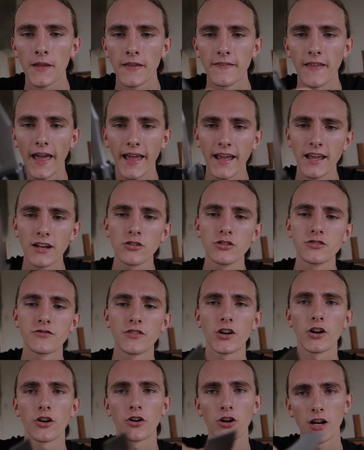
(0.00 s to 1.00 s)
The handle is
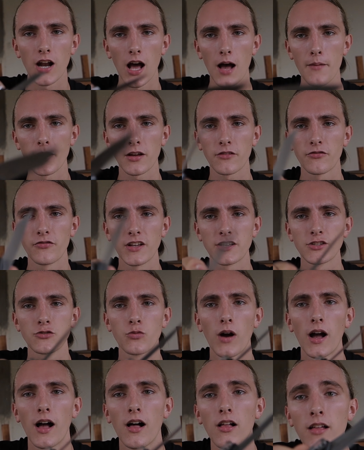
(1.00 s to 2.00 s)
very ergonomic, fits
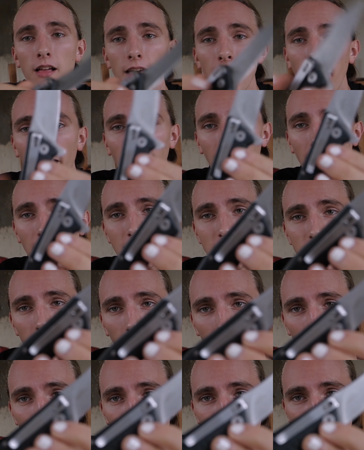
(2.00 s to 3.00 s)
well, and it's
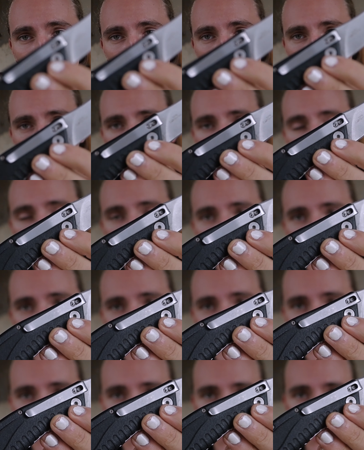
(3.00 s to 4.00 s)
got a clip on
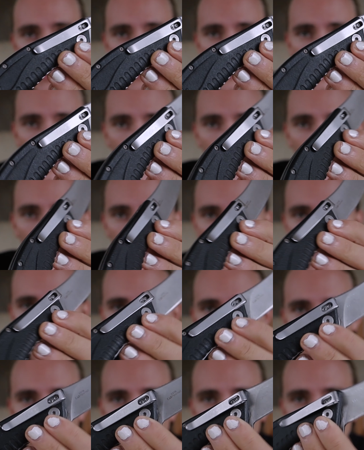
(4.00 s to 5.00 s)
this side so
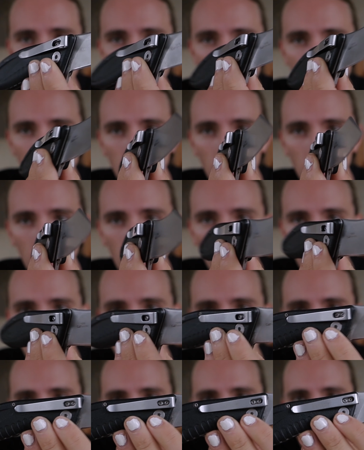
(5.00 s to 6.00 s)
that you can easily hook it onto
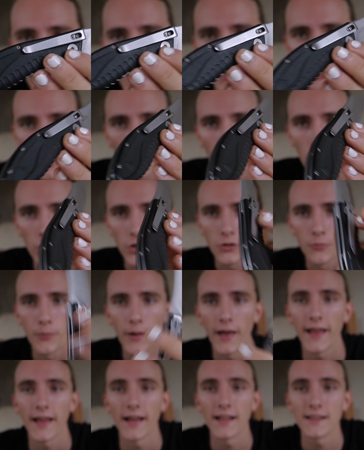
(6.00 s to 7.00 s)
your bag or your
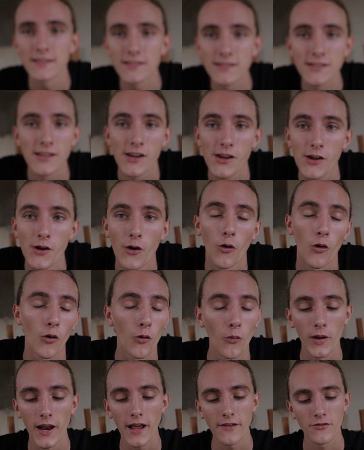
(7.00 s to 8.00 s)
pants
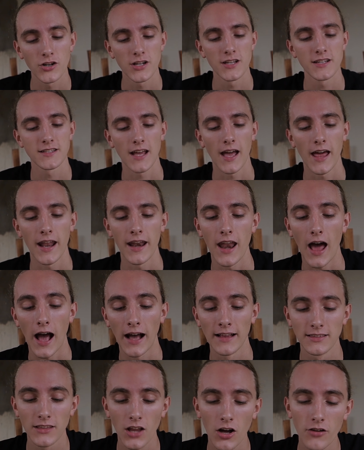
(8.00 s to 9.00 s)
or whatever it is. And
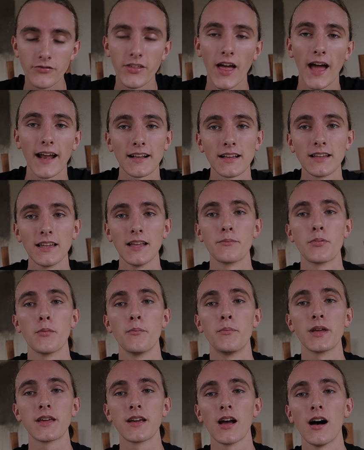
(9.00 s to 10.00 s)
I love that clip
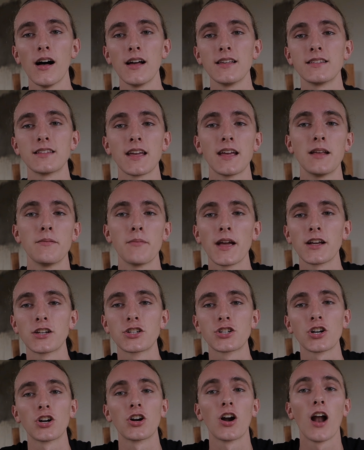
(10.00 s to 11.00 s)
because it makes
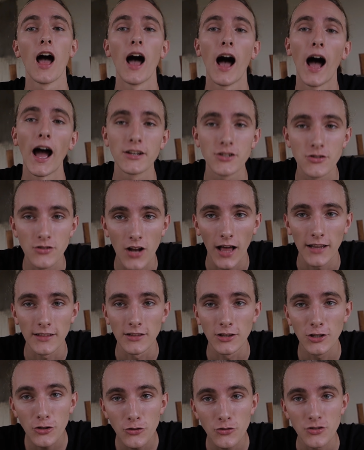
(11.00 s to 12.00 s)
sure I do
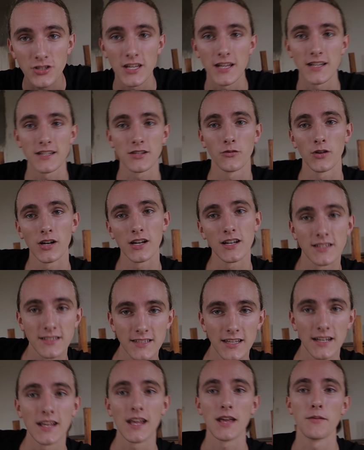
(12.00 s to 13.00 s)
not lose it when it is
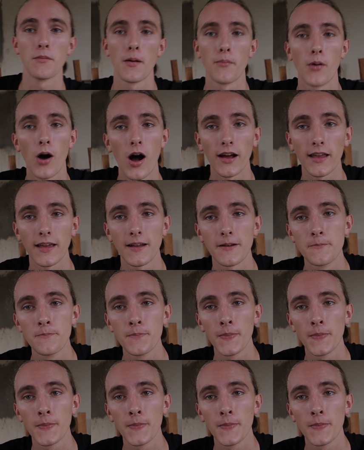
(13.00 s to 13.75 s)
sitting in my pocket.